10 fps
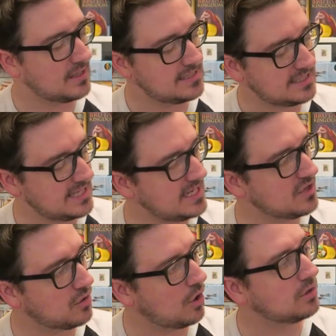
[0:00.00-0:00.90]

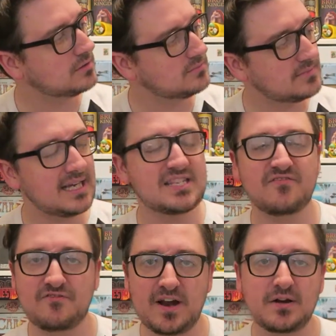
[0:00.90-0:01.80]
10-year-old, it's
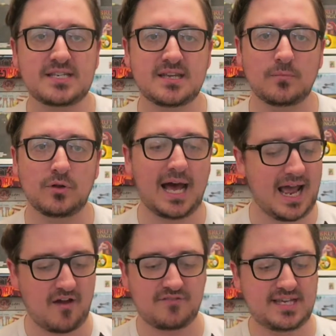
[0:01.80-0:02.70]
very simple. I
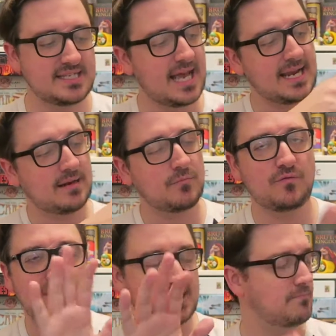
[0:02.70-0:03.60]
have this, I can
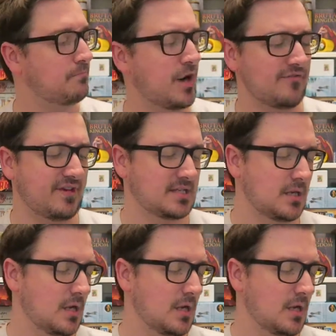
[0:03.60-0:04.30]
move this. Perfect.